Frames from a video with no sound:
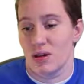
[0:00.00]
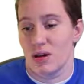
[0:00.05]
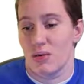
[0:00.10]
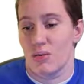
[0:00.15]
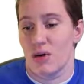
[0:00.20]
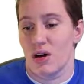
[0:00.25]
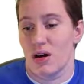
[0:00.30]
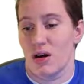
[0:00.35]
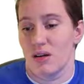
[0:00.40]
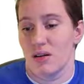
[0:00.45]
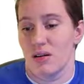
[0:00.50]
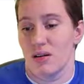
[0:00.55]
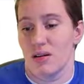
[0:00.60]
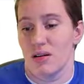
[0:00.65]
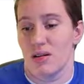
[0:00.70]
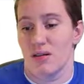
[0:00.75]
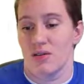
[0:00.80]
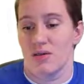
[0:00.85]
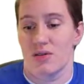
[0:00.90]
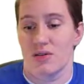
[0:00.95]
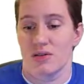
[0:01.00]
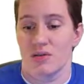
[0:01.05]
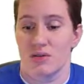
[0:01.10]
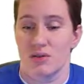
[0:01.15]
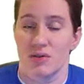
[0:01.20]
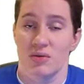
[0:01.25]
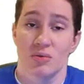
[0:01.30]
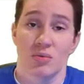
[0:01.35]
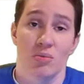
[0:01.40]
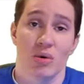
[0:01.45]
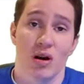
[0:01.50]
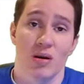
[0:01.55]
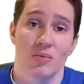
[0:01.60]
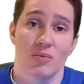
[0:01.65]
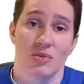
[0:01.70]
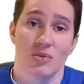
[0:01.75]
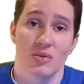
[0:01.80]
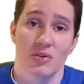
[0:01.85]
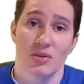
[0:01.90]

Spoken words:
that while the first few problems